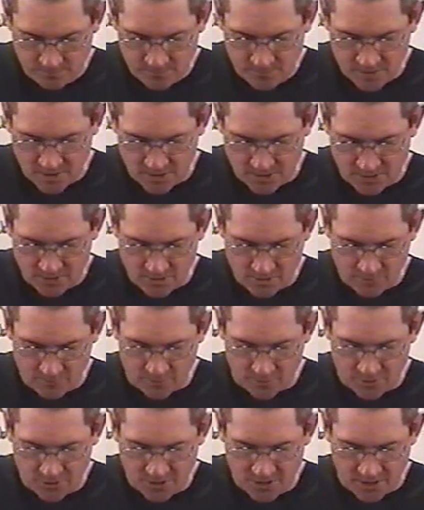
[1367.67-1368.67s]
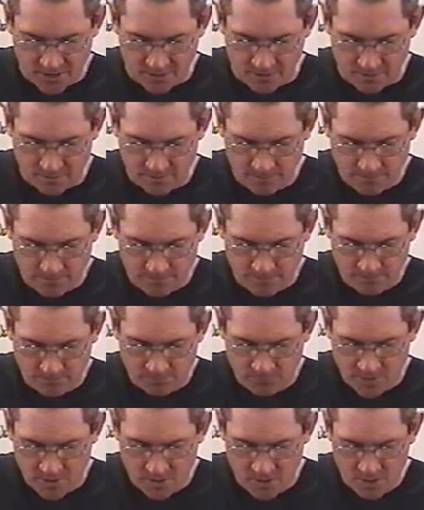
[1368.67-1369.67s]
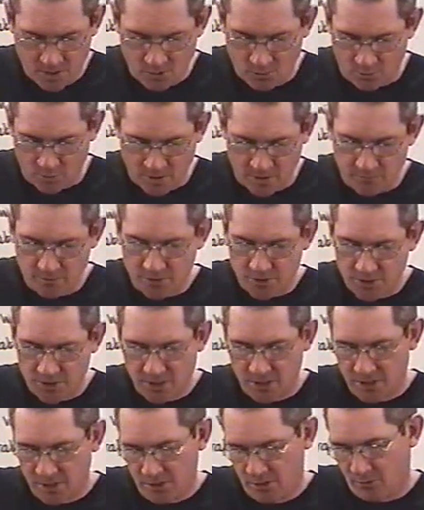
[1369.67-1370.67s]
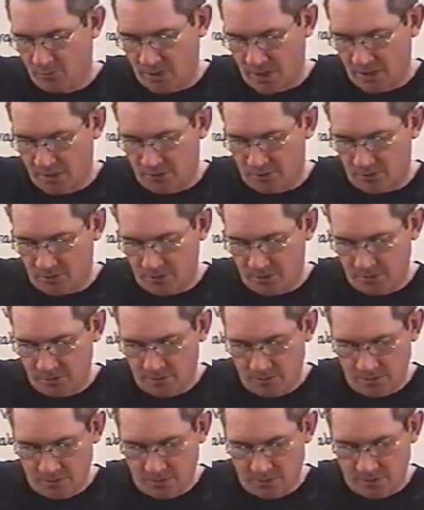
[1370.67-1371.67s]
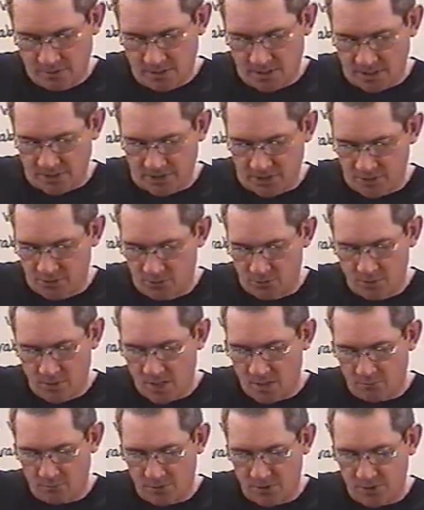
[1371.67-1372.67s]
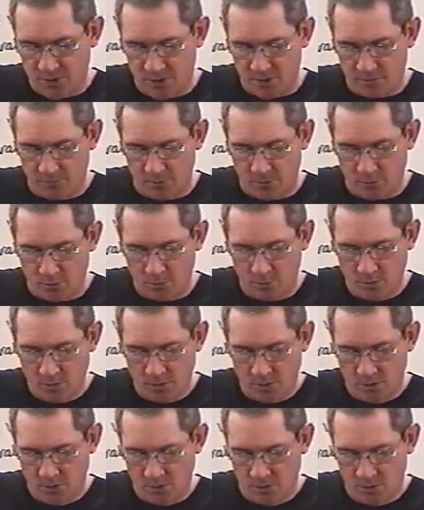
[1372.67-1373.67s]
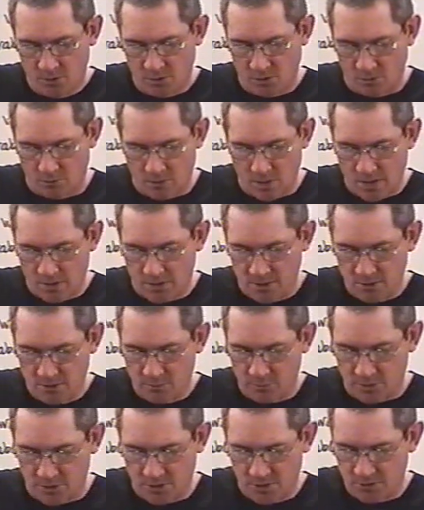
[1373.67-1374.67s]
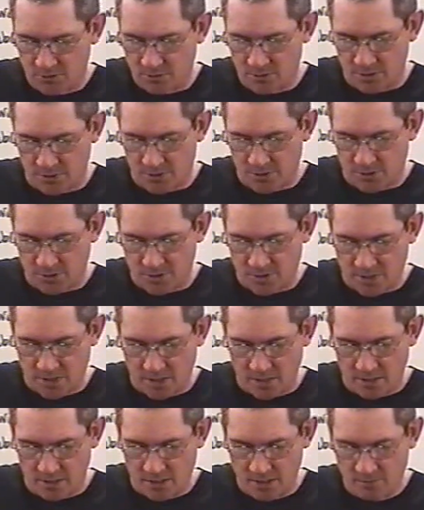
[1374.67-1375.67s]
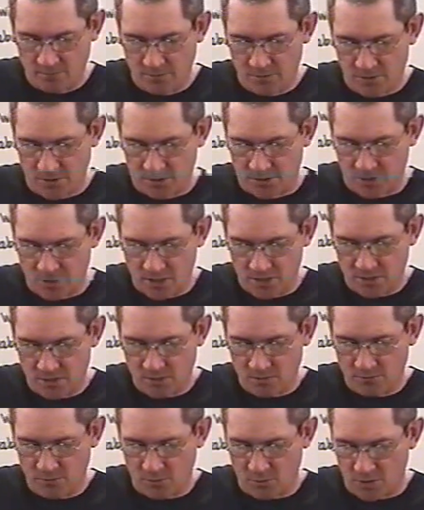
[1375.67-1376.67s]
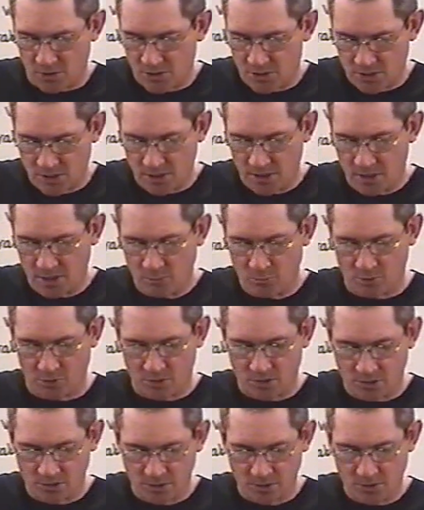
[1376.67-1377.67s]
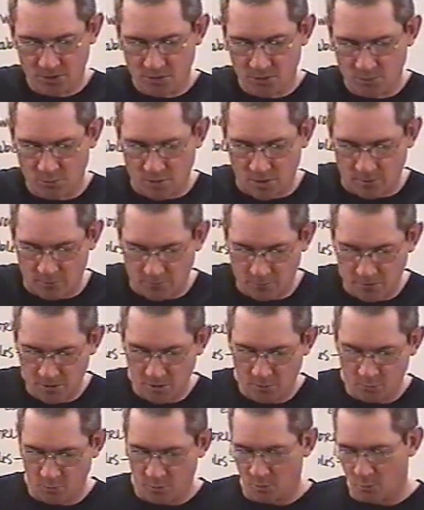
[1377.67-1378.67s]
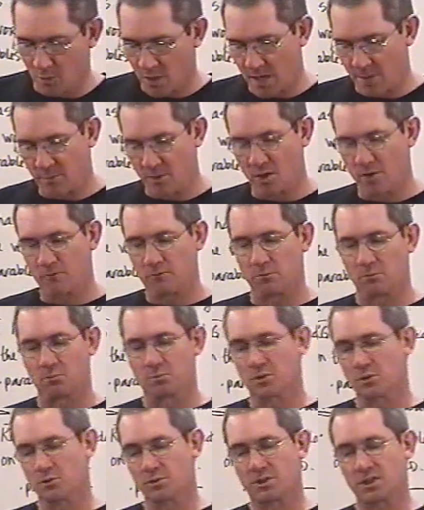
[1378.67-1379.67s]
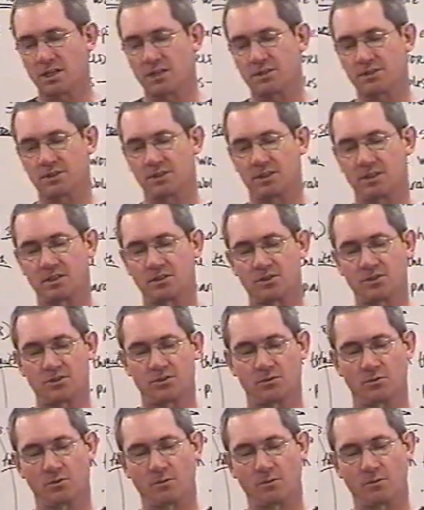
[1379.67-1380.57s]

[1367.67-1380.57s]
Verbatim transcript: Start in verse 10. Whatever city you enter and they do not receive you, go out into its streets and say, Even the dust of your city which clings to our feet we wipe off in protest against you.